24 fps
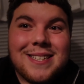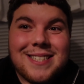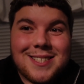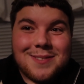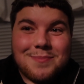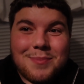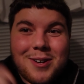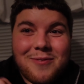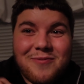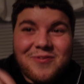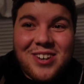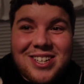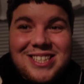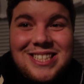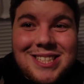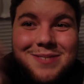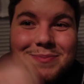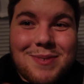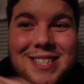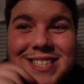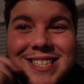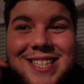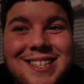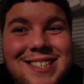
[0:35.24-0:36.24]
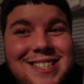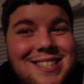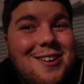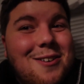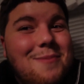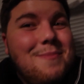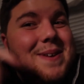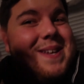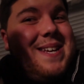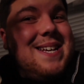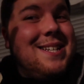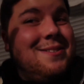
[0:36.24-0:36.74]
to spray first. I have a plastic
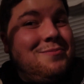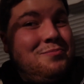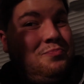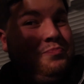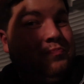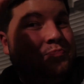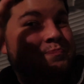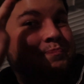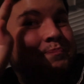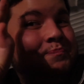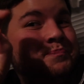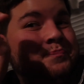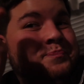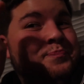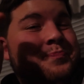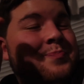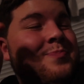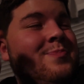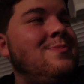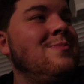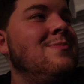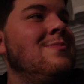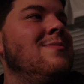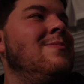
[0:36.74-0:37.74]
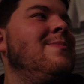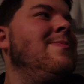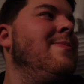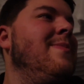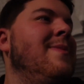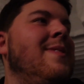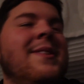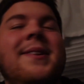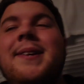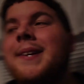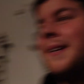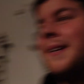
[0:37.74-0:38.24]
glove because it gets on your hand. On